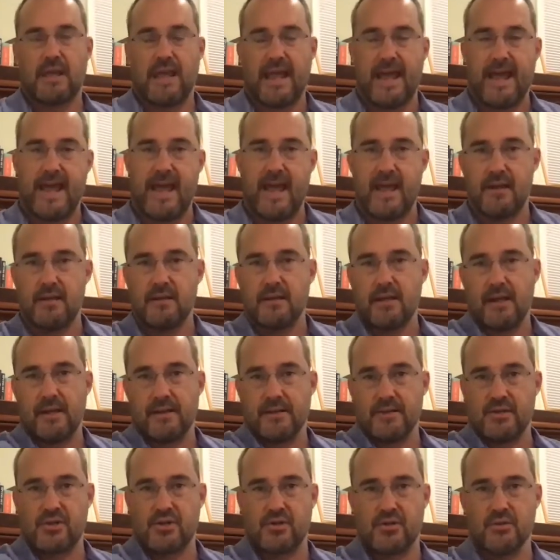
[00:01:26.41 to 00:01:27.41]
can
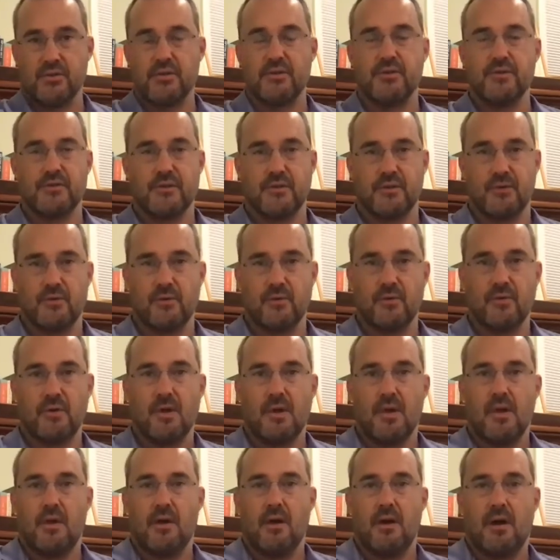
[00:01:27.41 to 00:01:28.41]
and should do
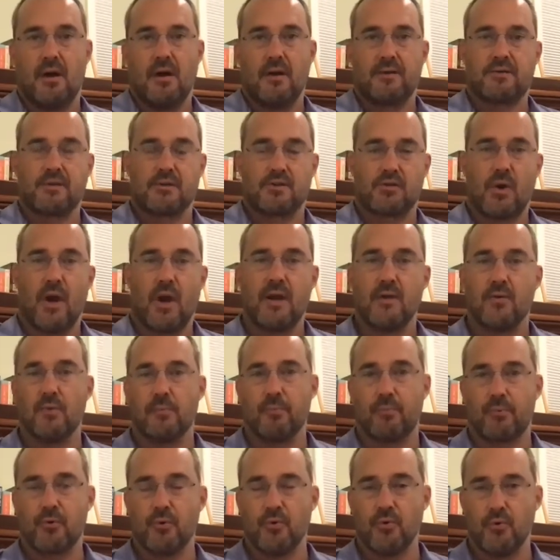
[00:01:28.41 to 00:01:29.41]
to try to
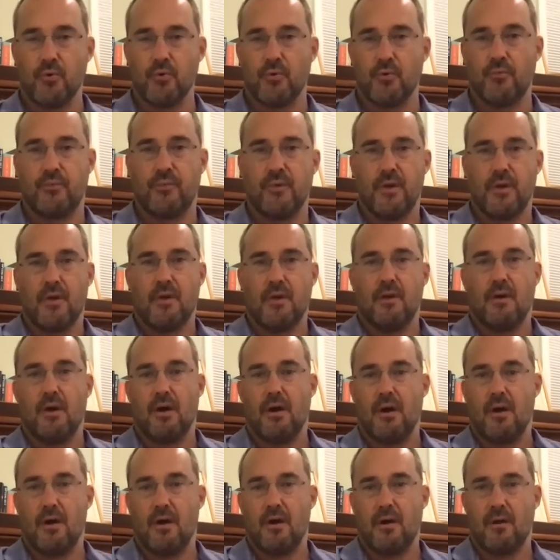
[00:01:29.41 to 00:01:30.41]
improve
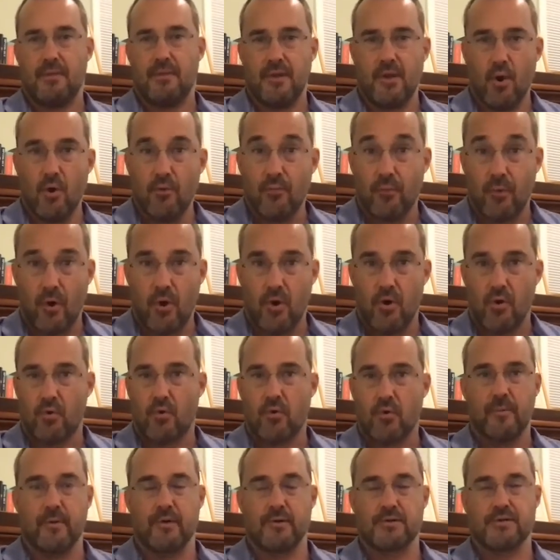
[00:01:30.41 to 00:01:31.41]
the overall
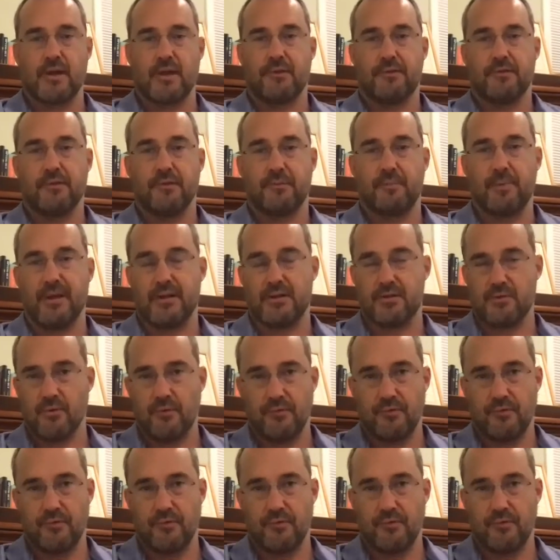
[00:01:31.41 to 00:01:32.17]
criminal justice picture.